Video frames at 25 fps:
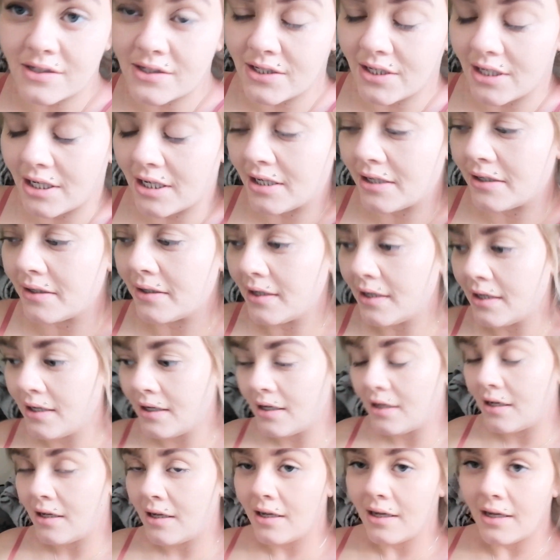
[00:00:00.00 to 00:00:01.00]
So
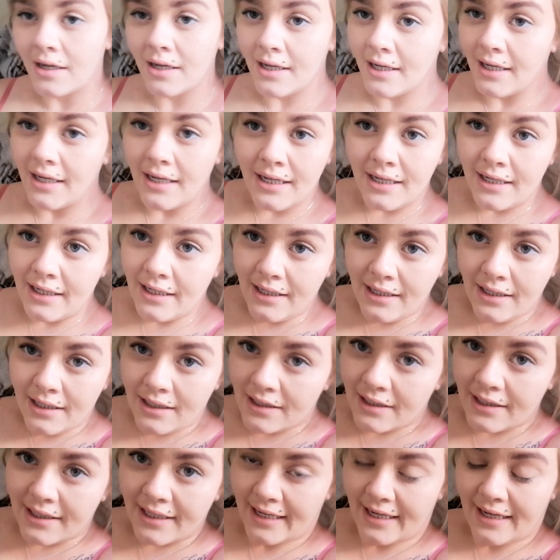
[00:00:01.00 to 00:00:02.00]

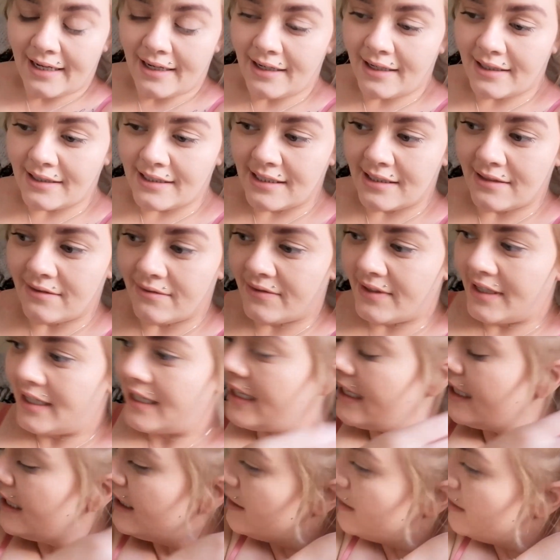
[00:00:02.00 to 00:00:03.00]
yeah, I didn't
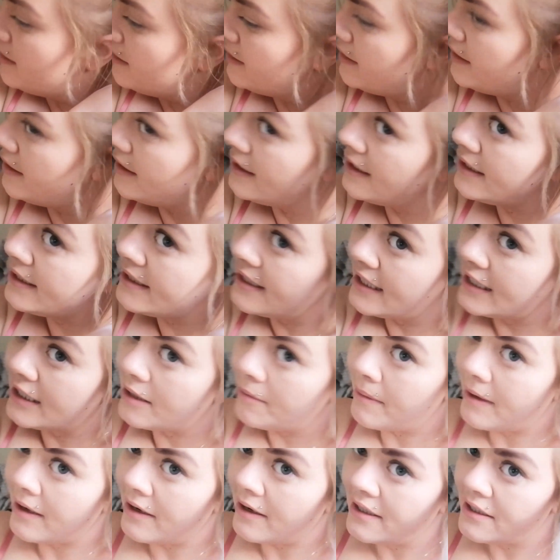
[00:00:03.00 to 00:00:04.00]
really
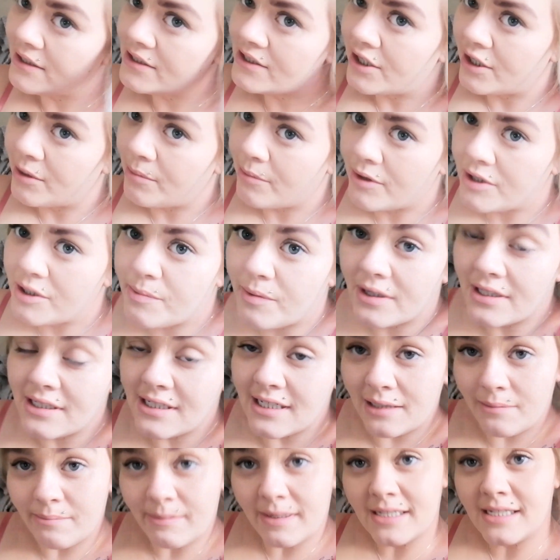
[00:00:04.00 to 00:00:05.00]
think about it too much, but I
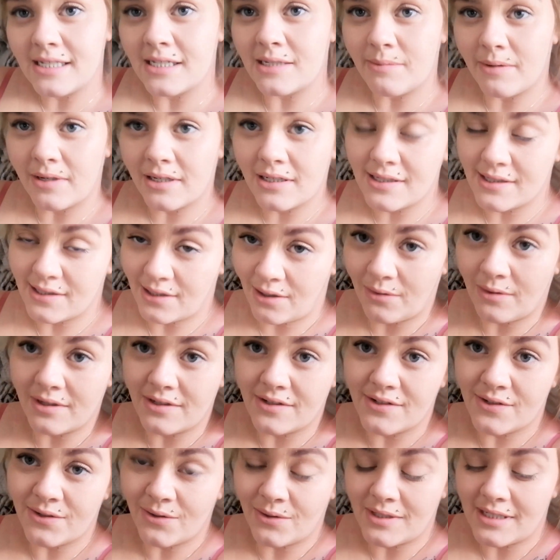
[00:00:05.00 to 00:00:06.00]
did message my consultant
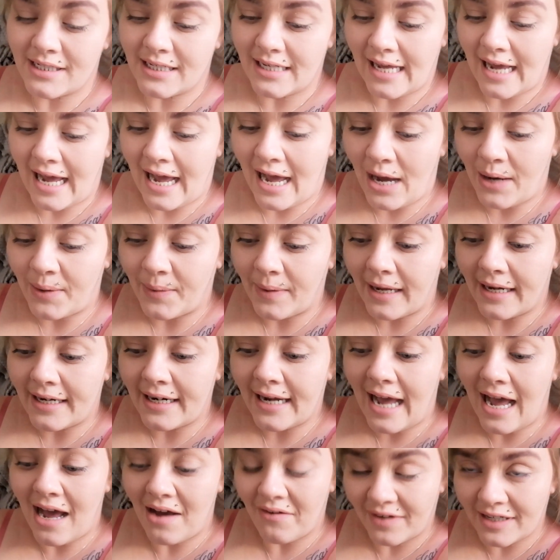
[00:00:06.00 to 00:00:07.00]
and sorted it out,
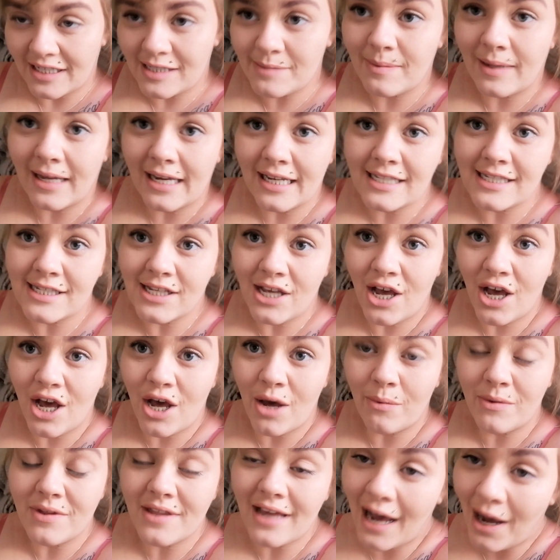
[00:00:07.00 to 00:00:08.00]
and I have explained to
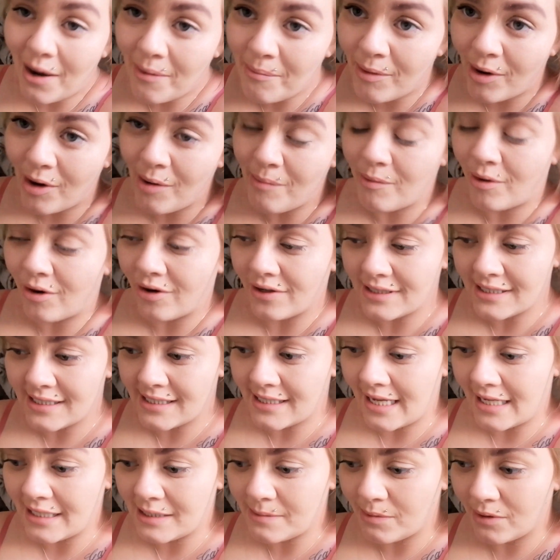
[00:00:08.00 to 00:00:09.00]
her with how my
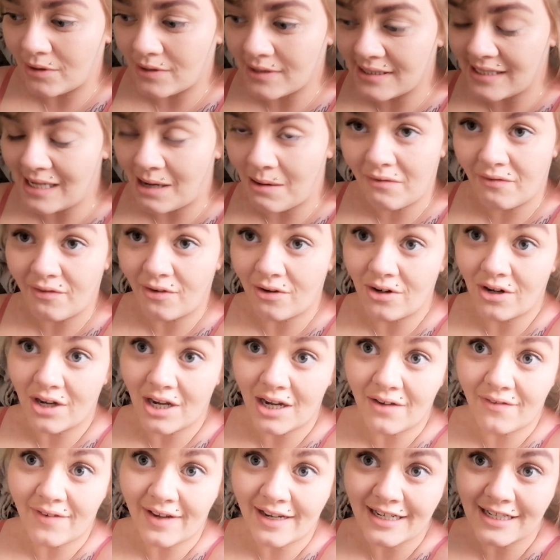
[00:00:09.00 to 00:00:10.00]
mindset's, because now I feel
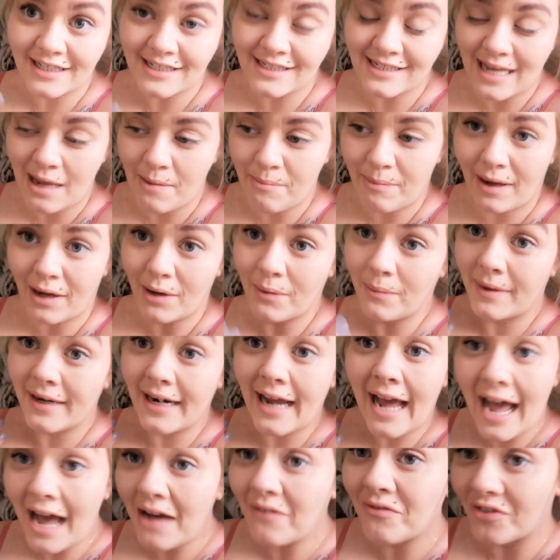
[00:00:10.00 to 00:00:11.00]
like I've had a setback when
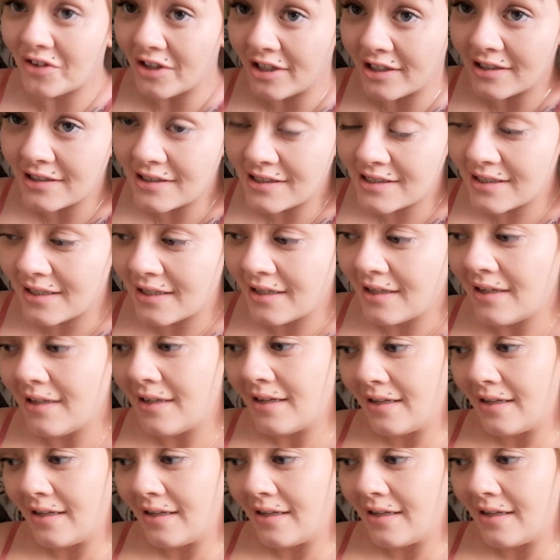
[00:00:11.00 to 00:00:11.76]
I haven't